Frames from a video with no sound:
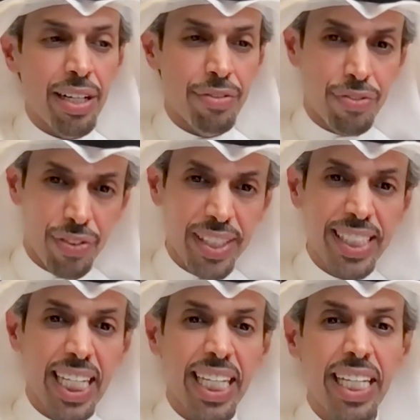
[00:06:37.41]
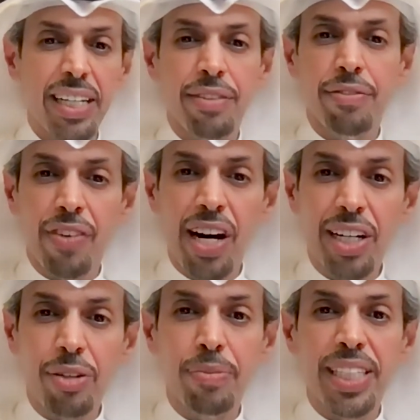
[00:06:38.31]
a friendly
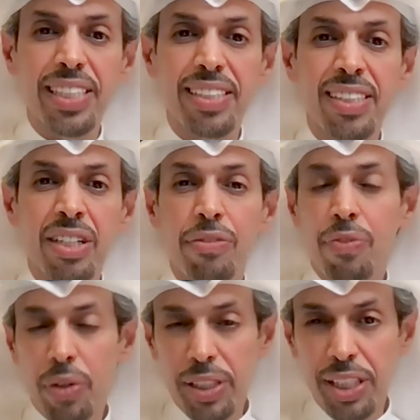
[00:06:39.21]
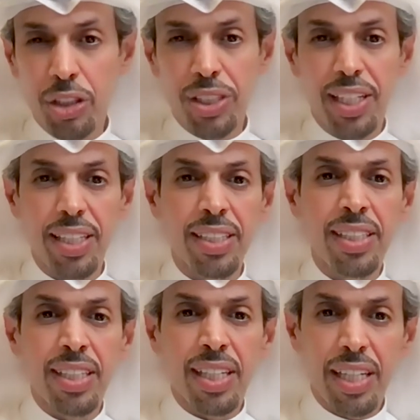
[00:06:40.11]
environment for digital
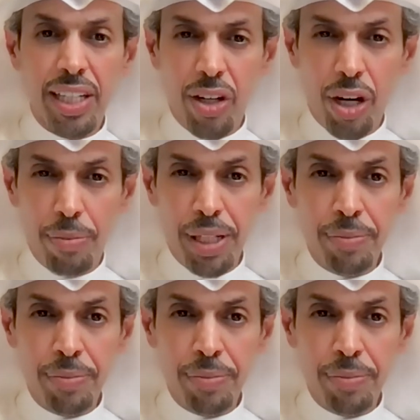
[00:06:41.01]
economy.